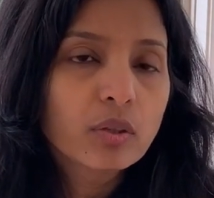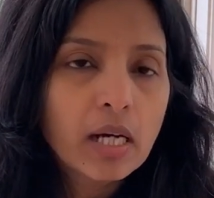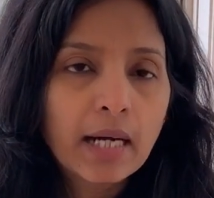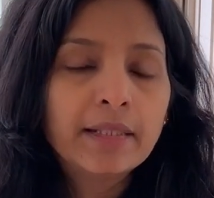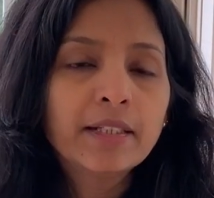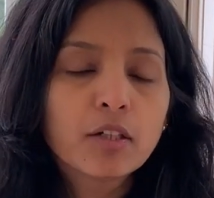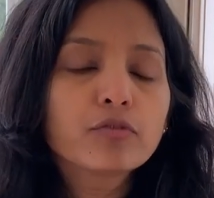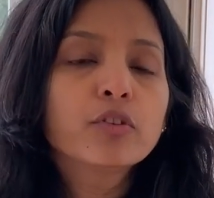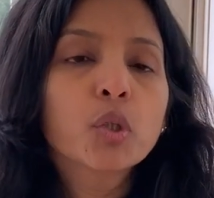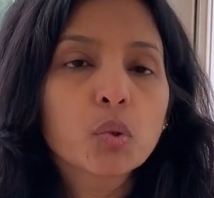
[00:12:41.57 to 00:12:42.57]
high enough
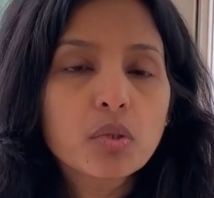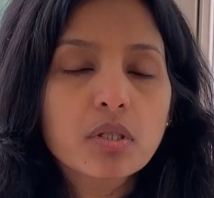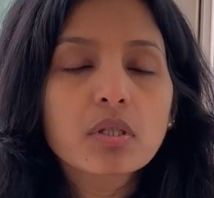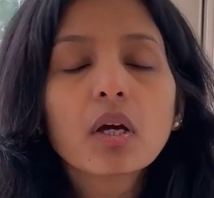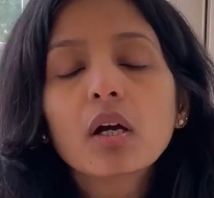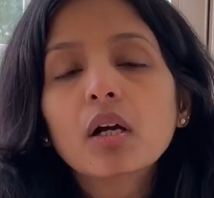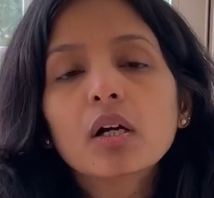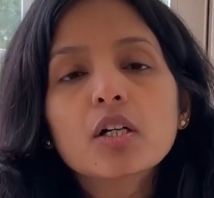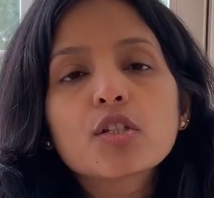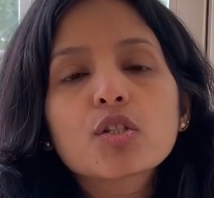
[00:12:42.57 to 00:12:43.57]
dose.
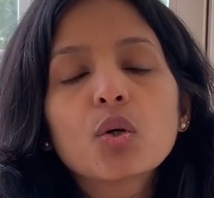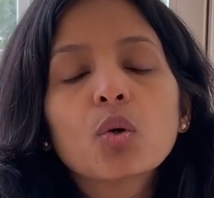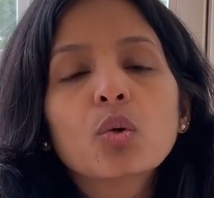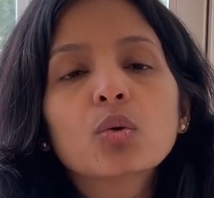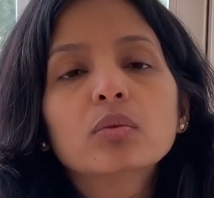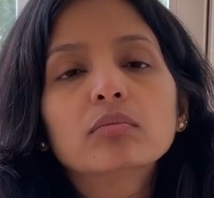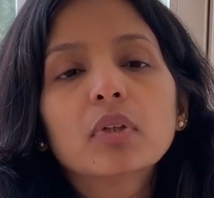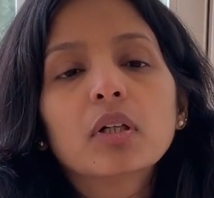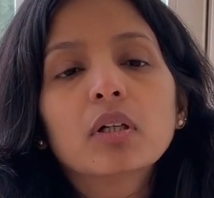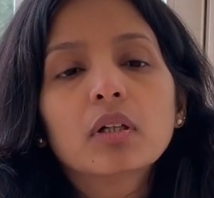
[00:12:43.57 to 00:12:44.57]
So
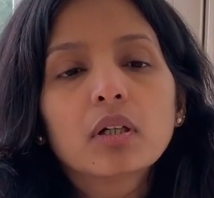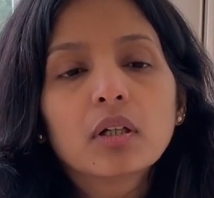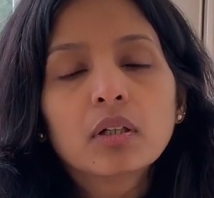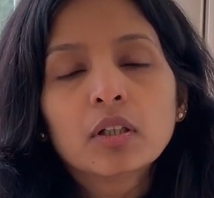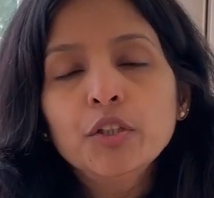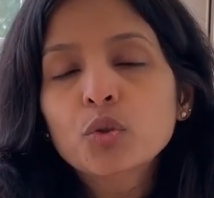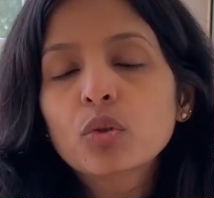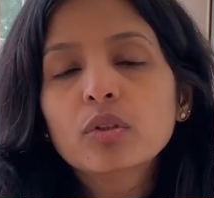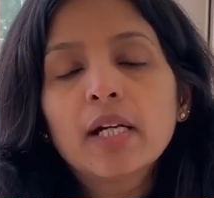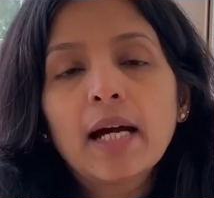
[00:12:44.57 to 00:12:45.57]
you
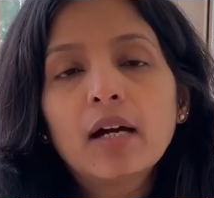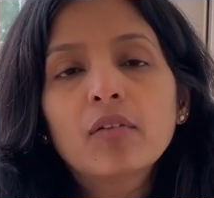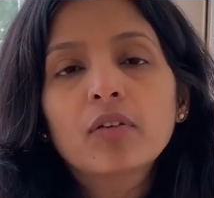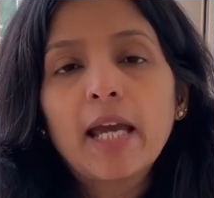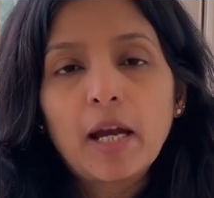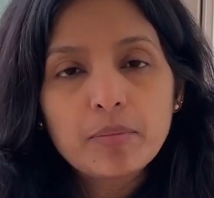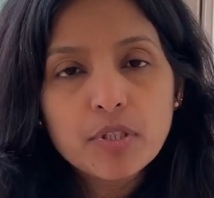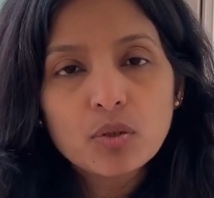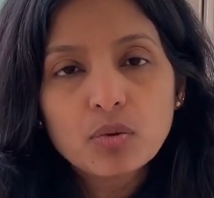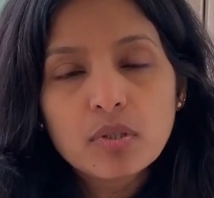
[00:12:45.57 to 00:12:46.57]
could have
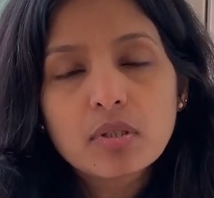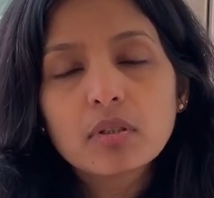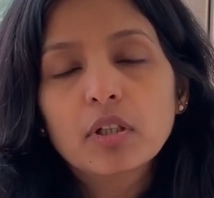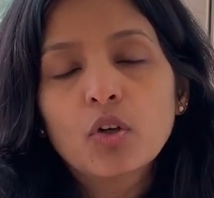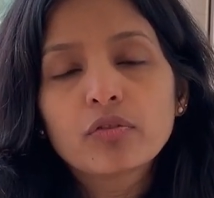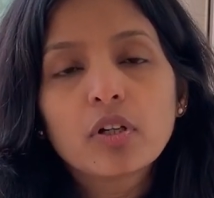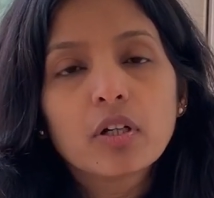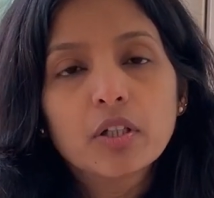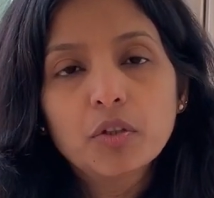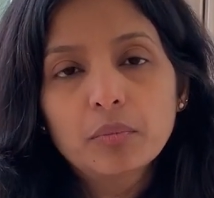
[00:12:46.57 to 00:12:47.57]
capsules of
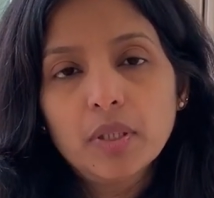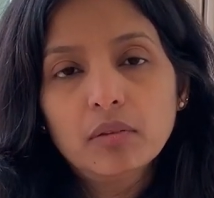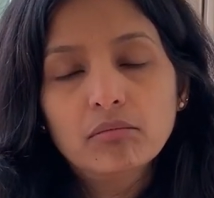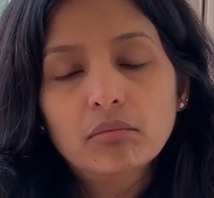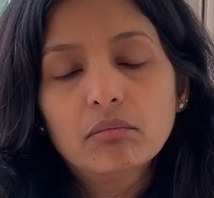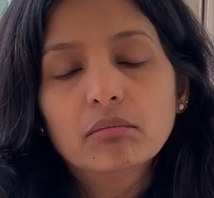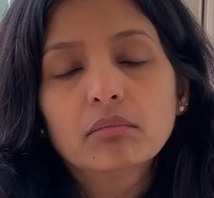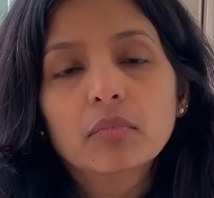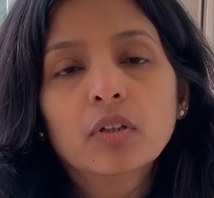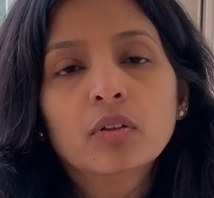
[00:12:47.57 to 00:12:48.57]
curcumin,
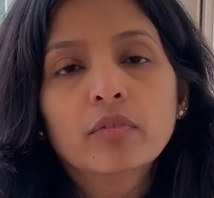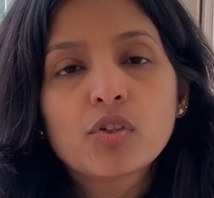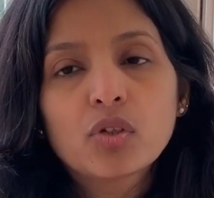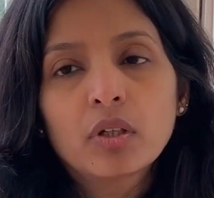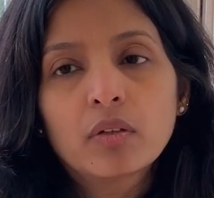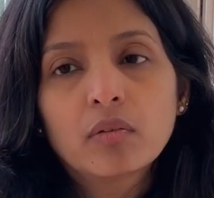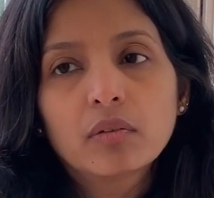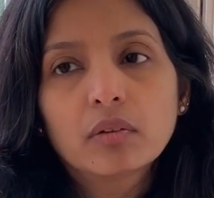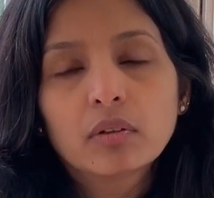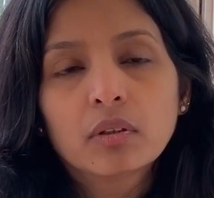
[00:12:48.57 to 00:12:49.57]
which are
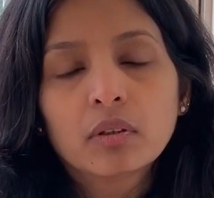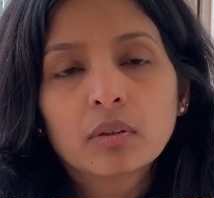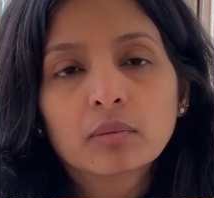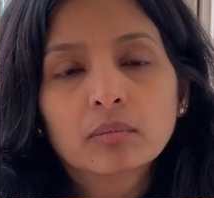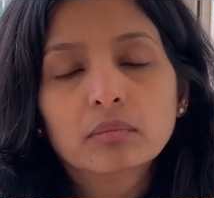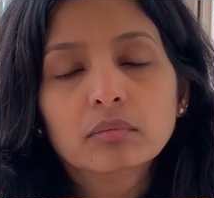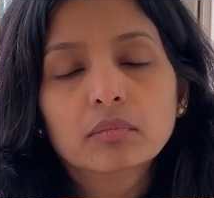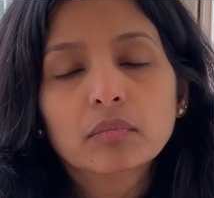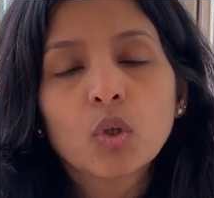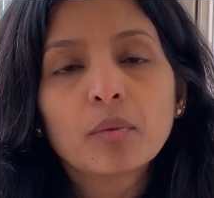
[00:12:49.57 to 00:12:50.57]

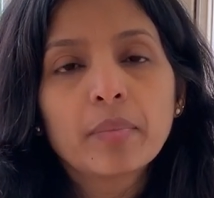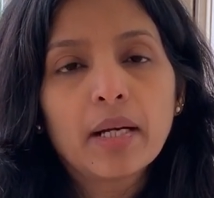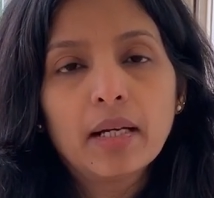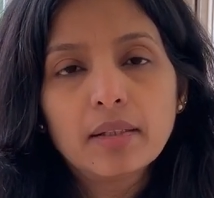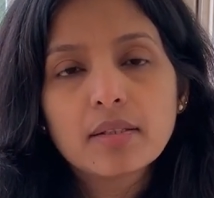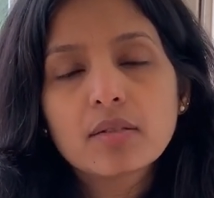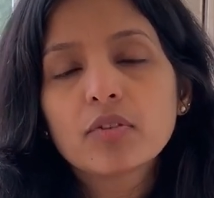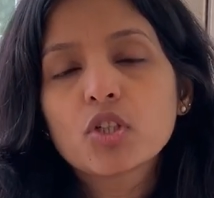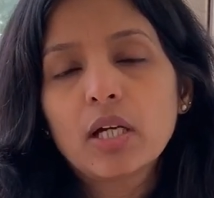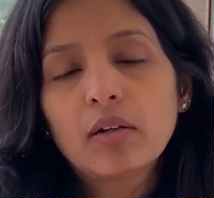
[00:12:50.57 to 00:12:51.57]
good brands,
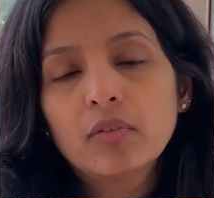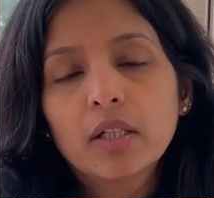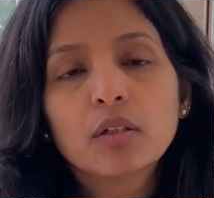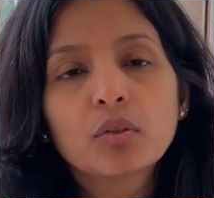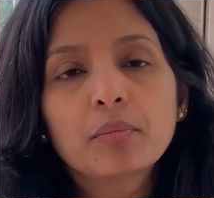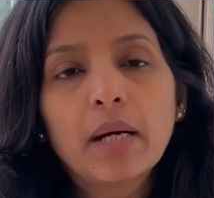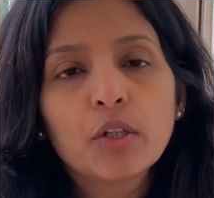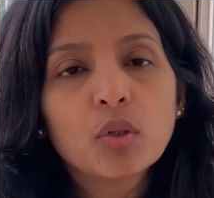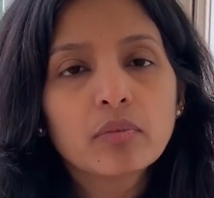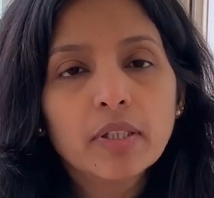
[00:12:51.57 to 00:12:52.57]
which have like good
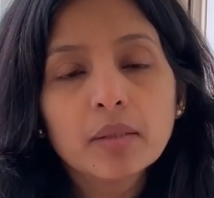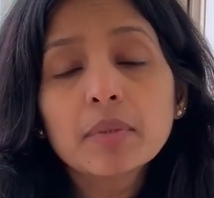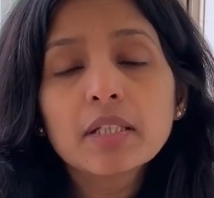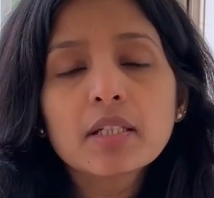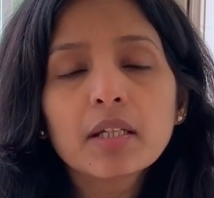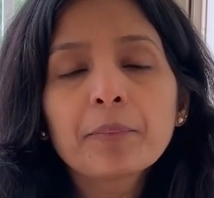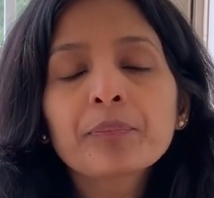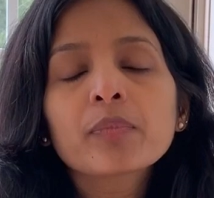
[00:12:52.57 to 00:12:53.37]
bioavailability.